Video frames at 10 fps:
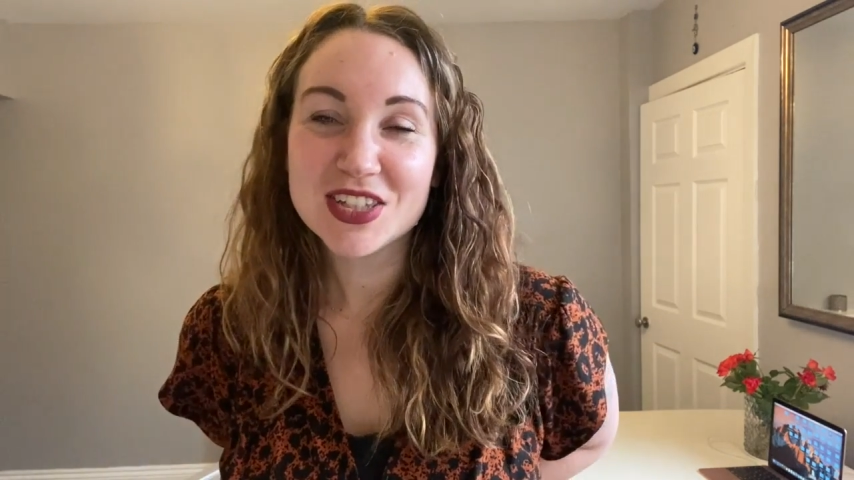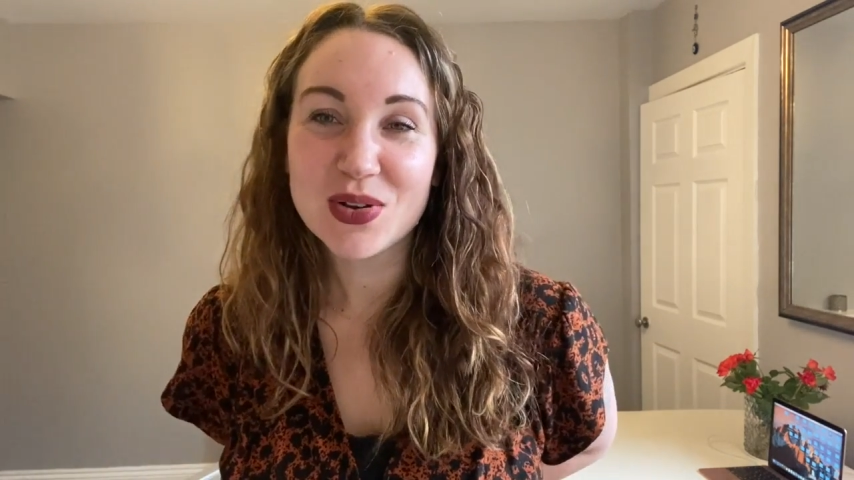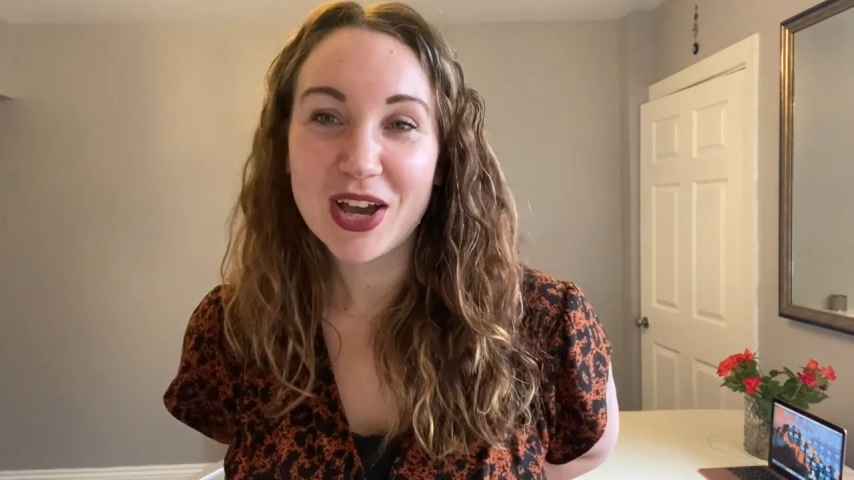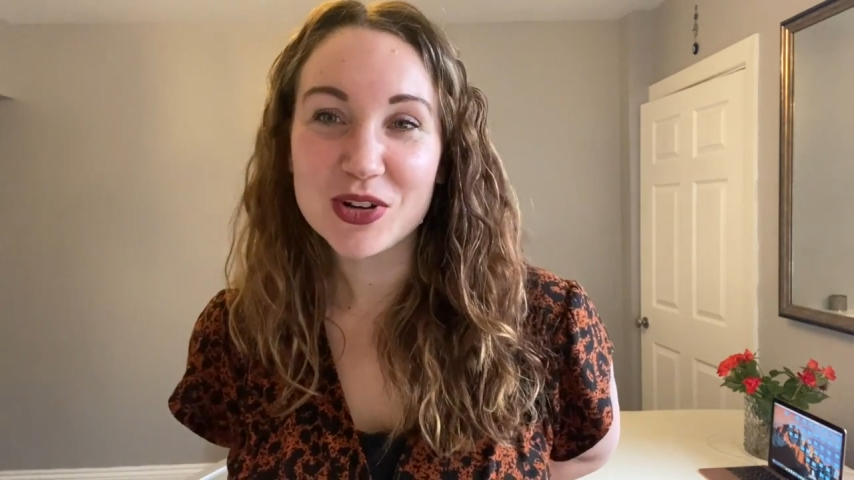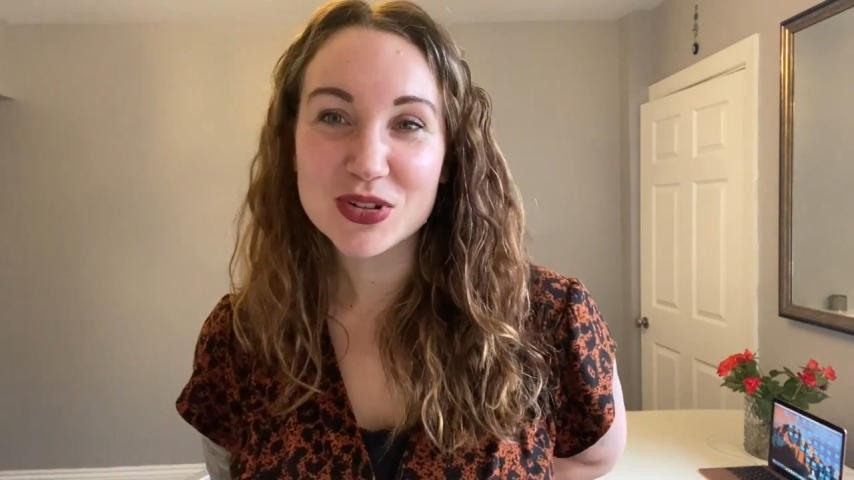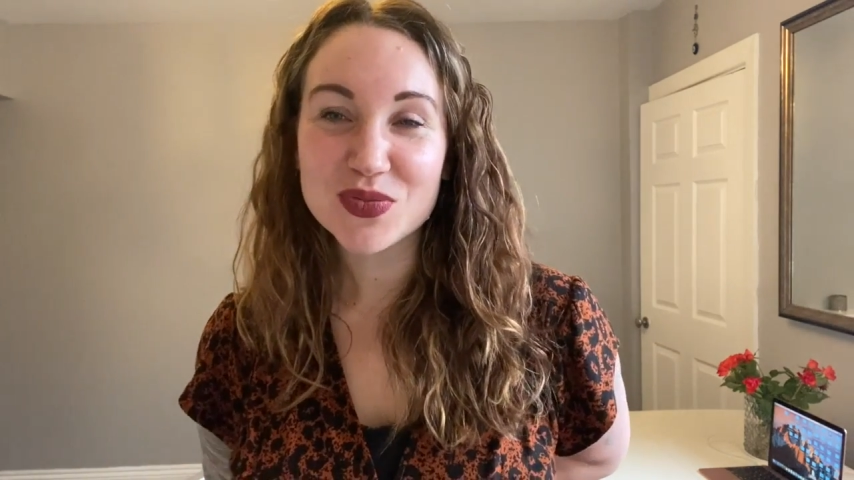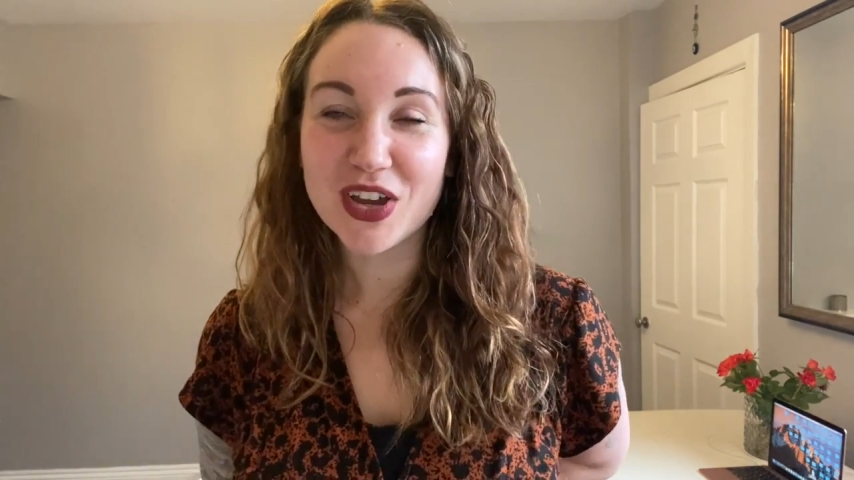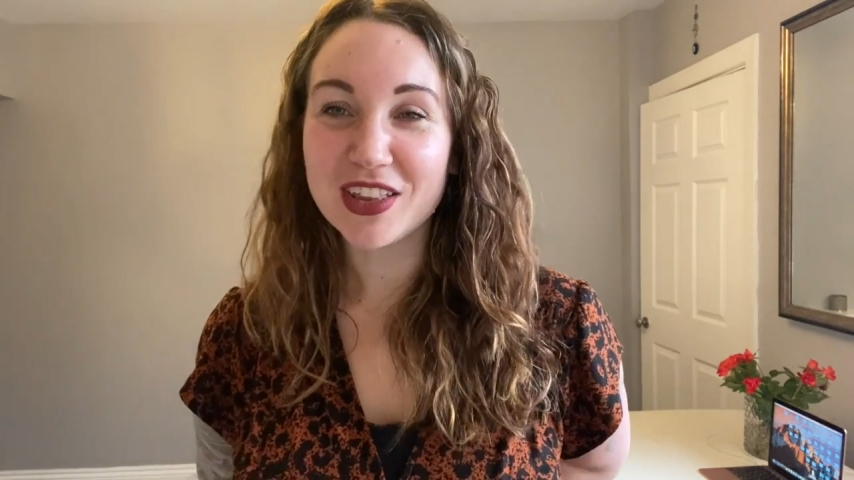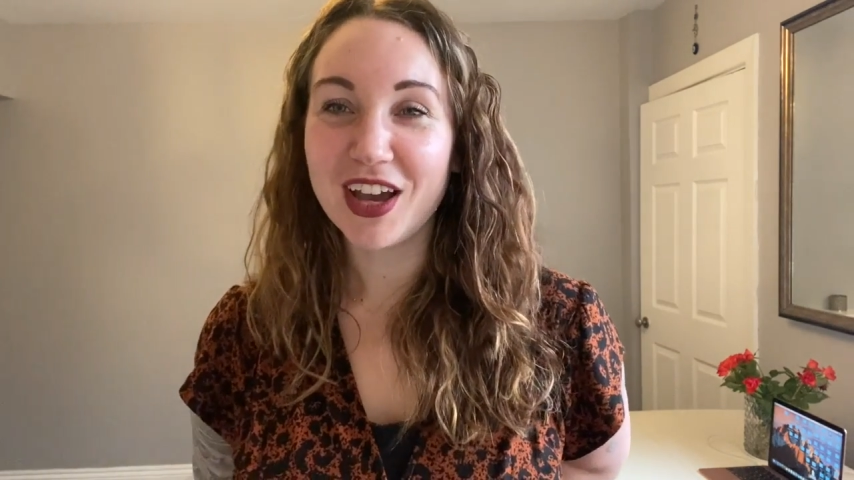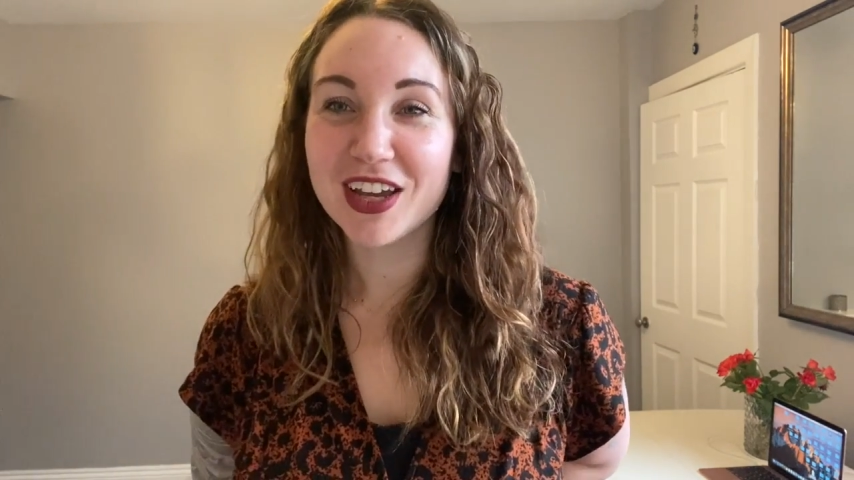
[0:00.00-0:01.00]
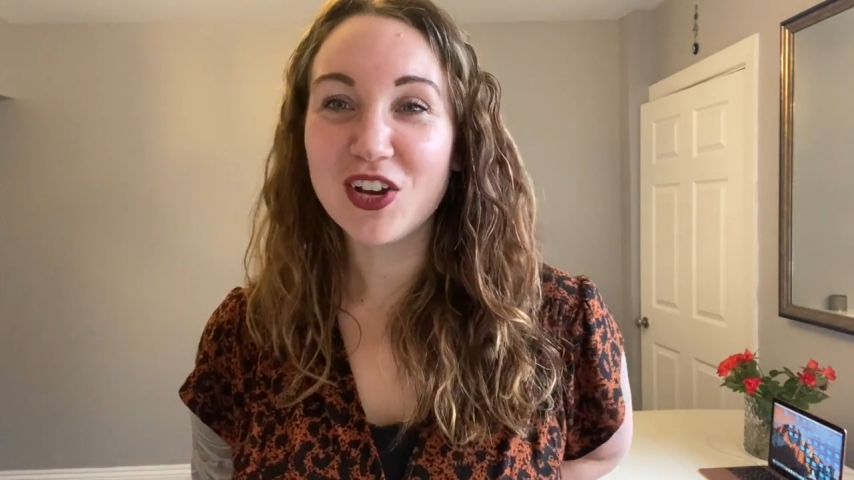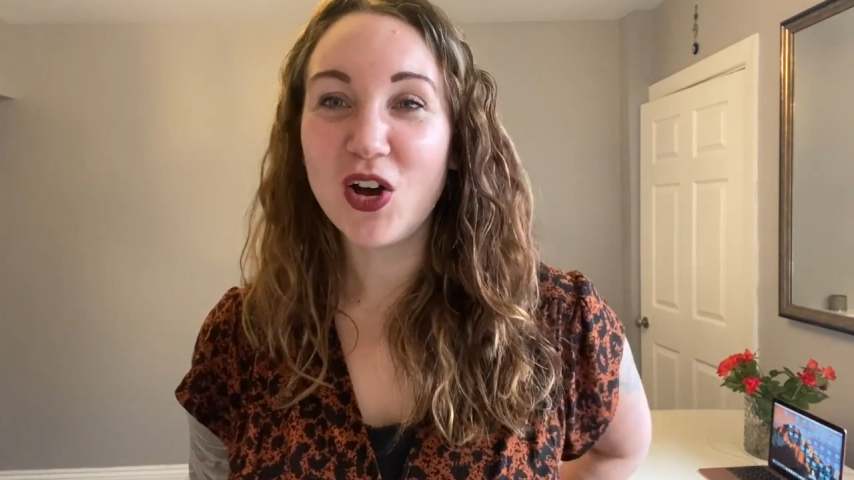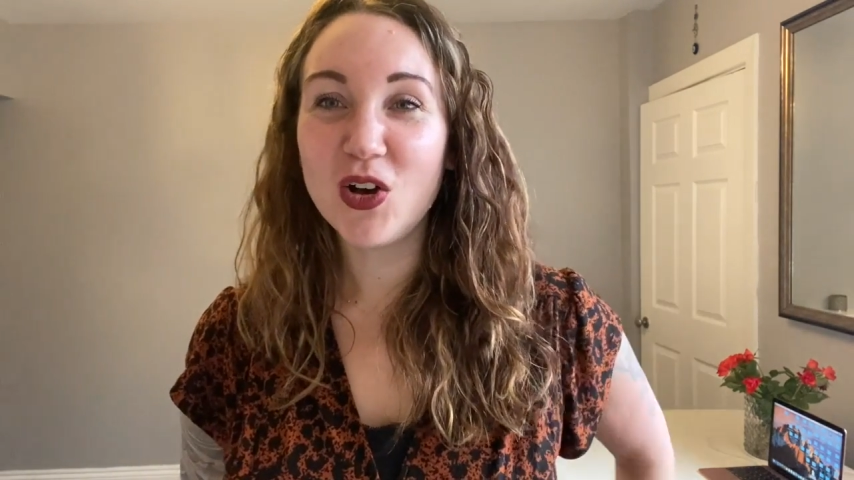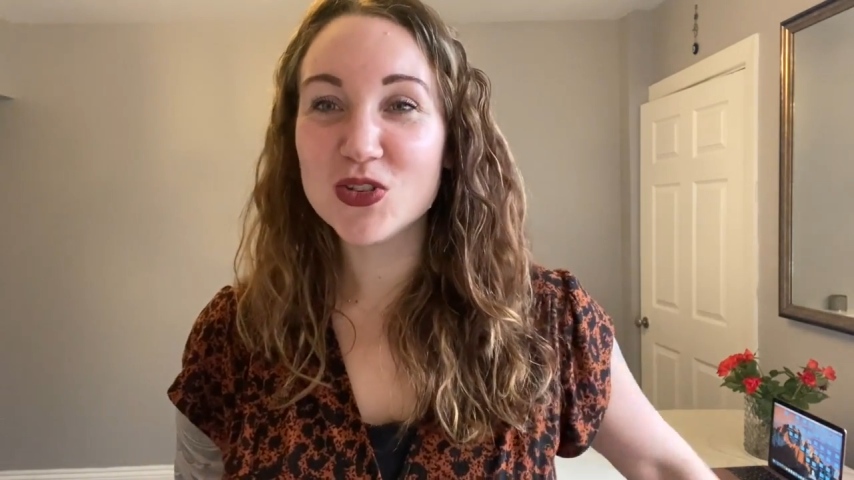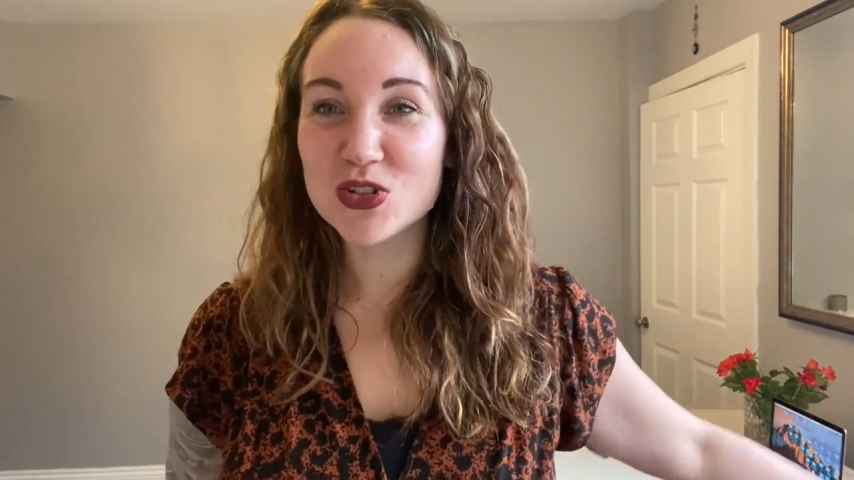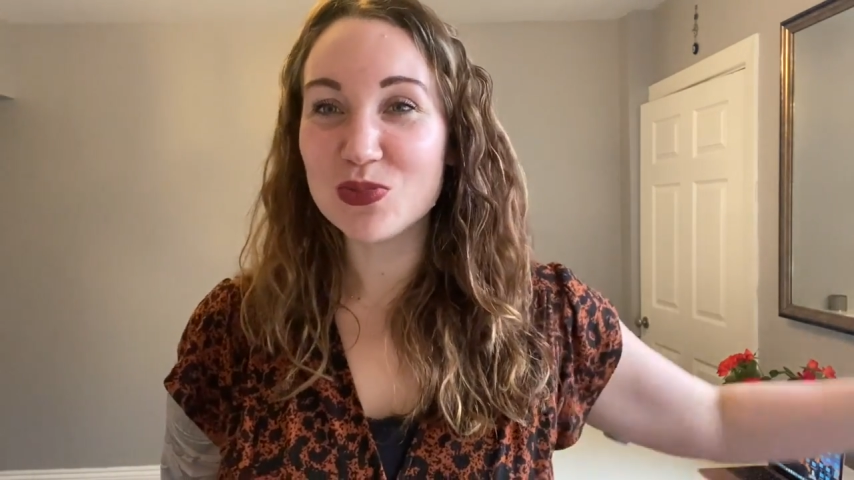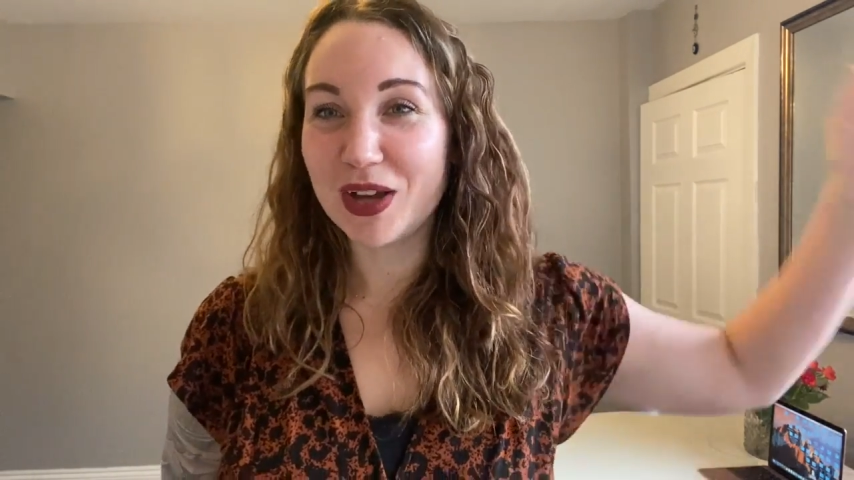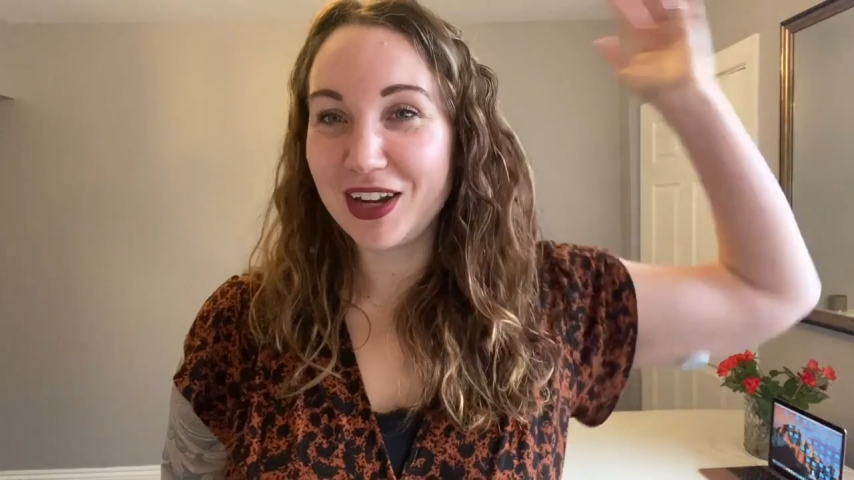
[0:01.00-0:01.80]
So I always find that I can't do my